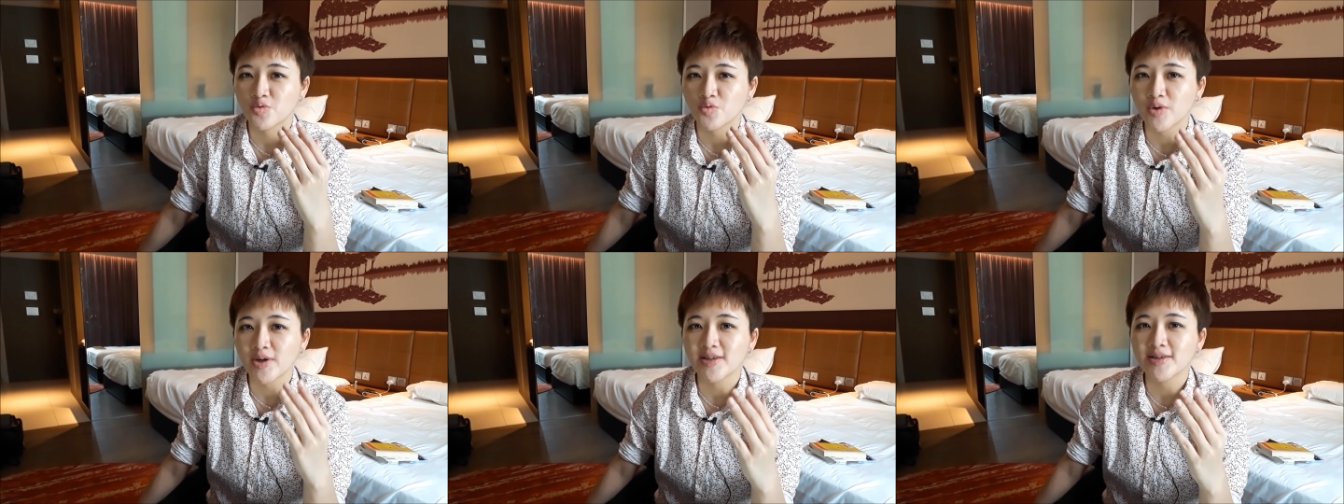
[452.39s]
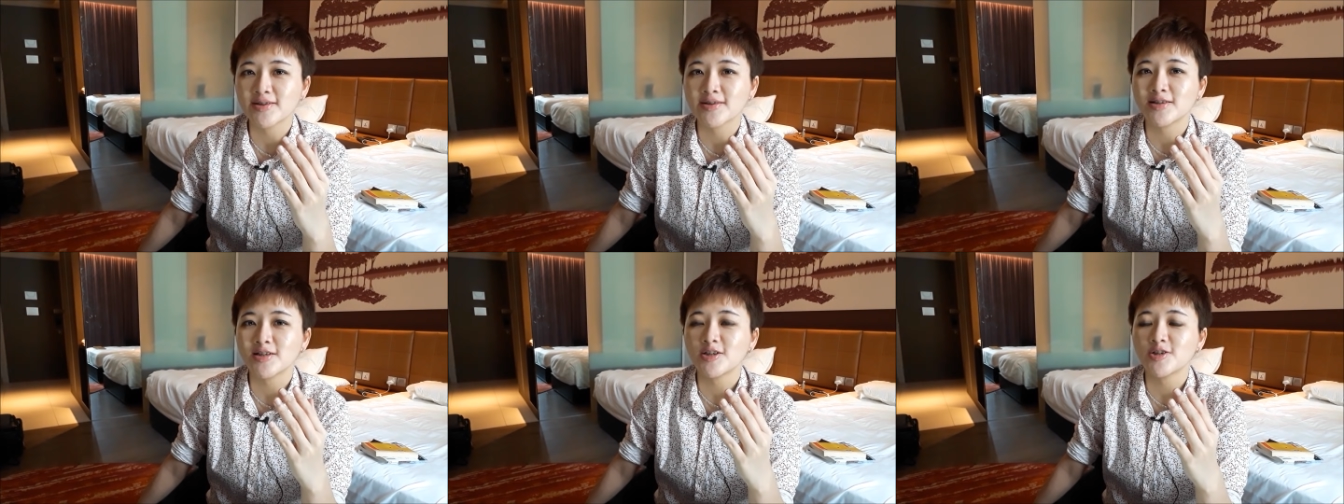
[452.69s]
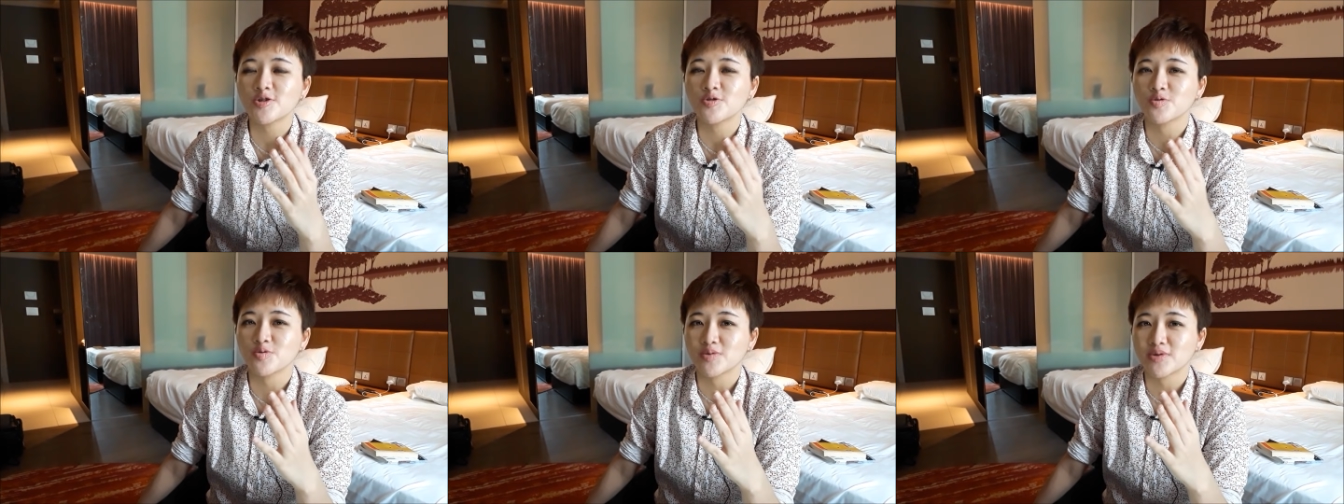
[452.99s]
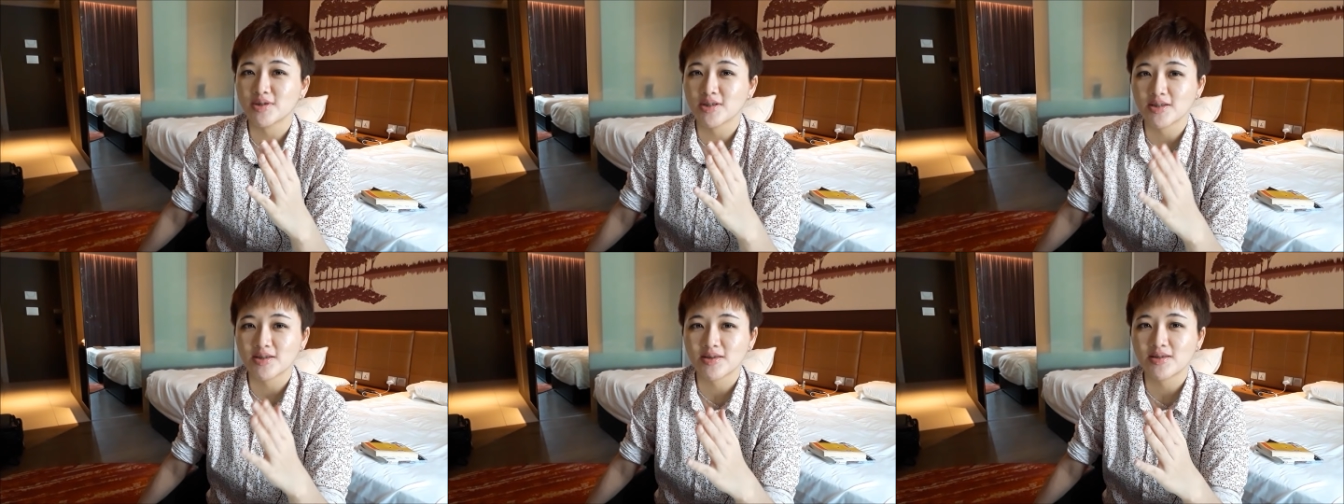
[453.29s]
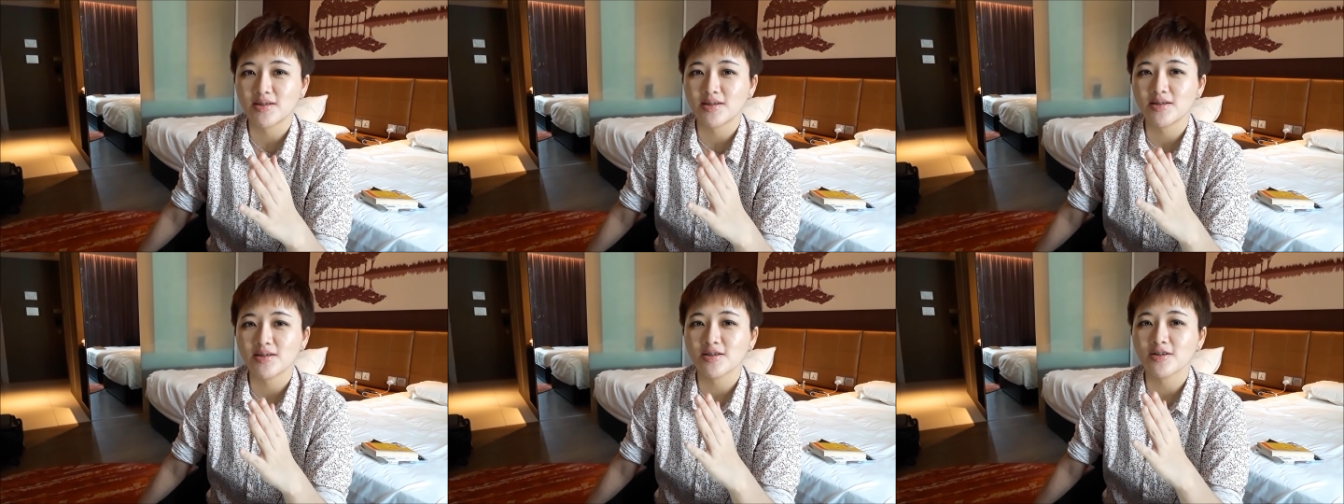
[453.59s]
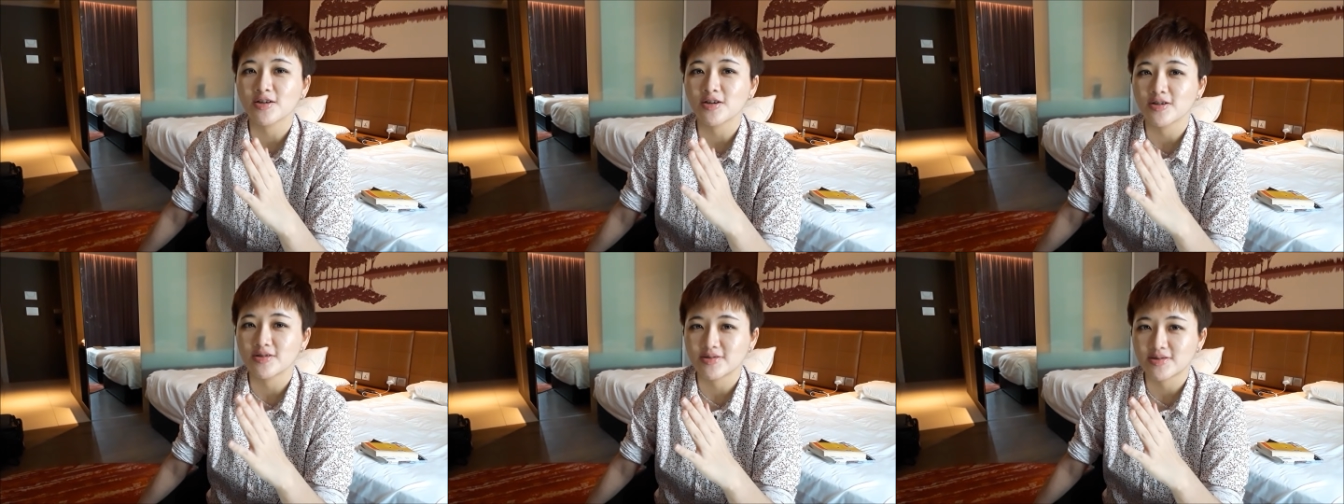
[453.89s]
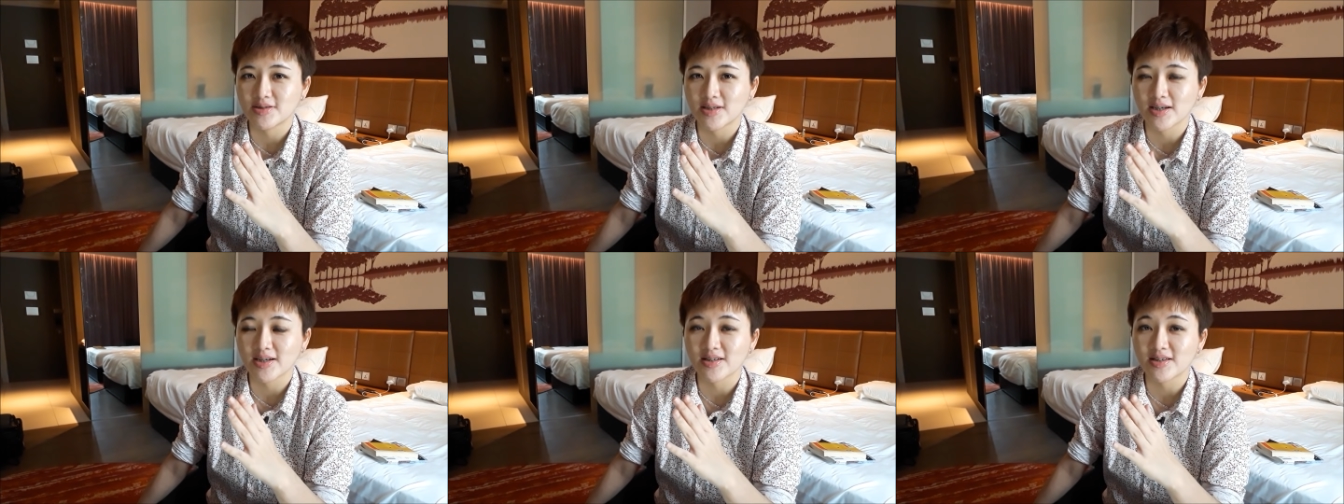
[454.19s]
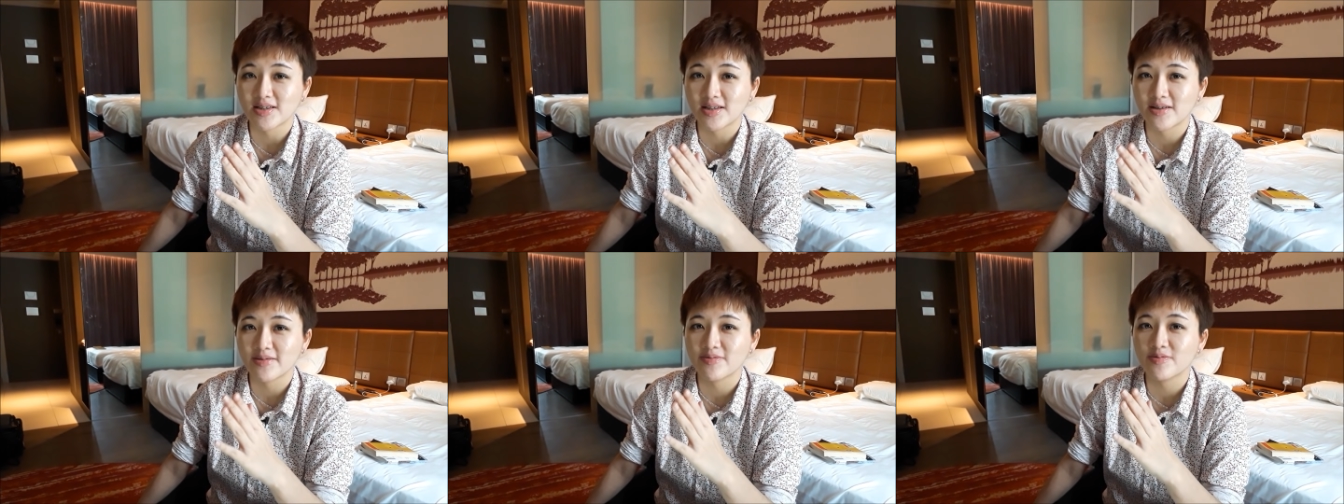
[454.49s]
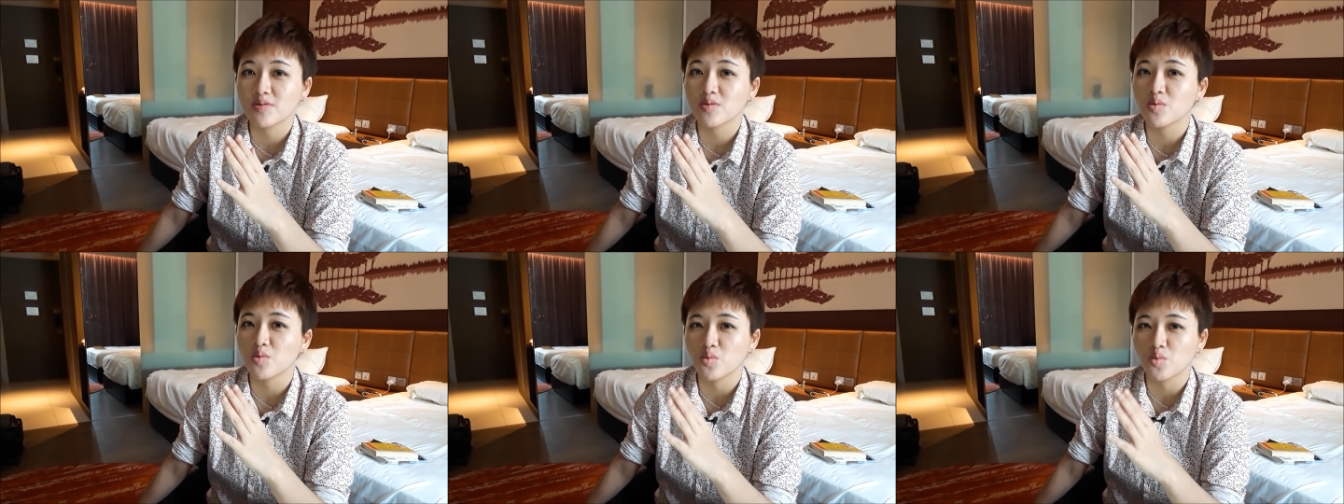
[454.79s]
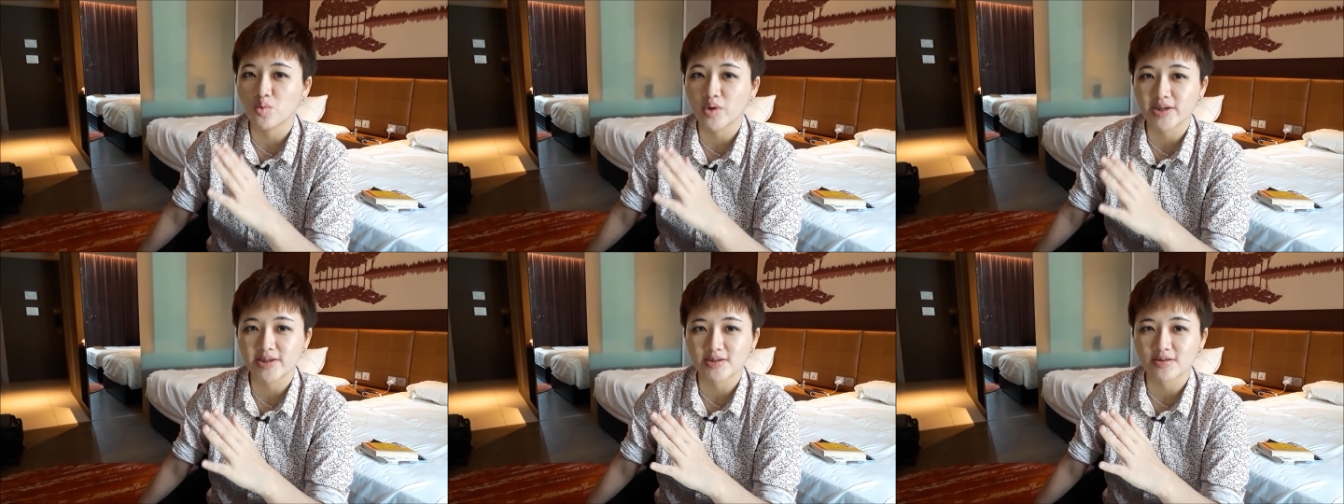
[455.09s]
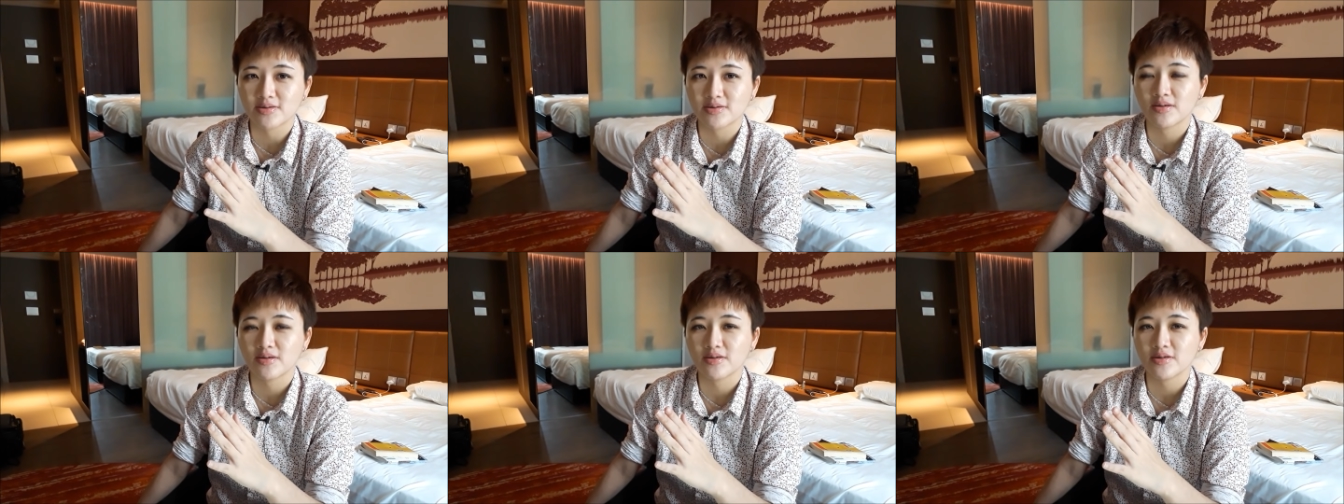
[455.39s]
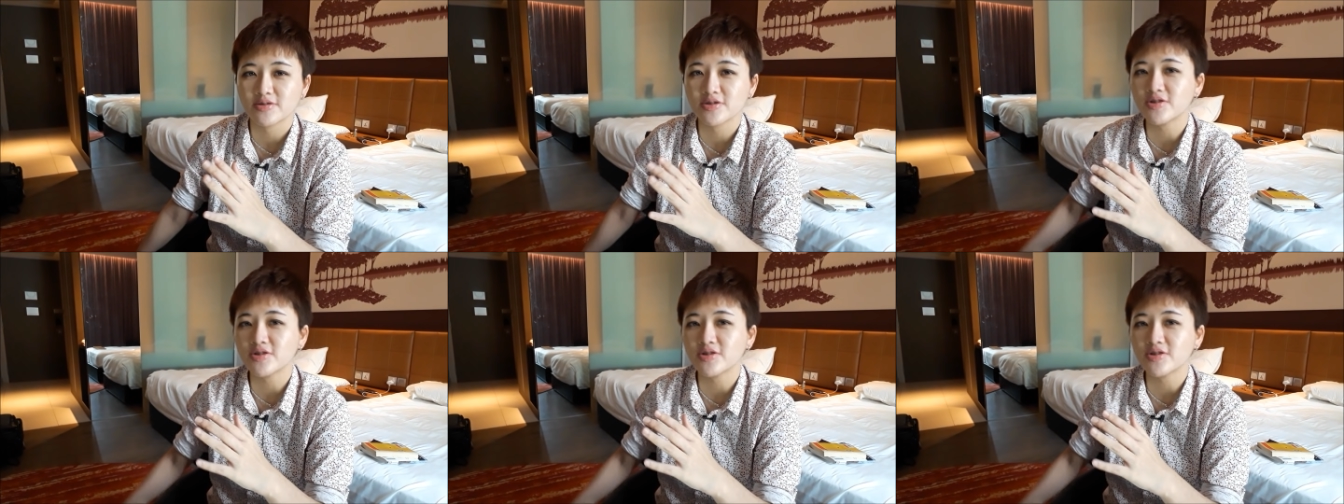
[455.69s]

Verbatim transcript: 20 to 30 consecutive wins.